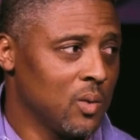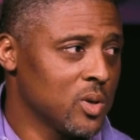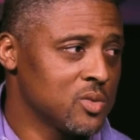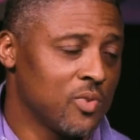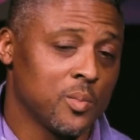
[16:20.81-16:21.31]
I
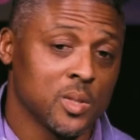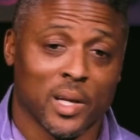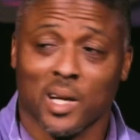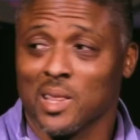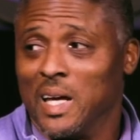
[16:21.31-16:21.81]
rushed for
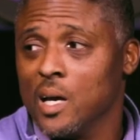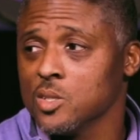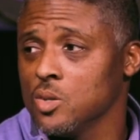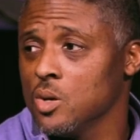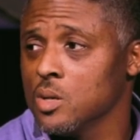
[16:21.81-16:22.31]
almost like
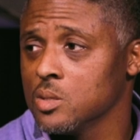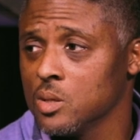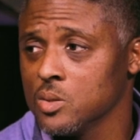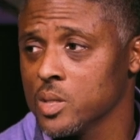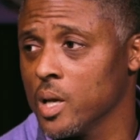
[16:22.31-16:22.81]
1,000 yards
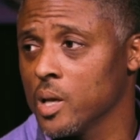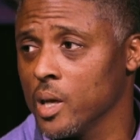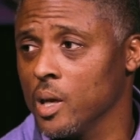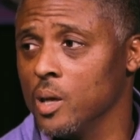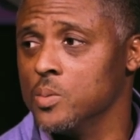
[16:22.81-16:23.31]
in those 9
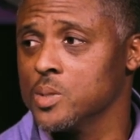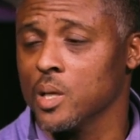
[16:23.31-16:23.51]
games.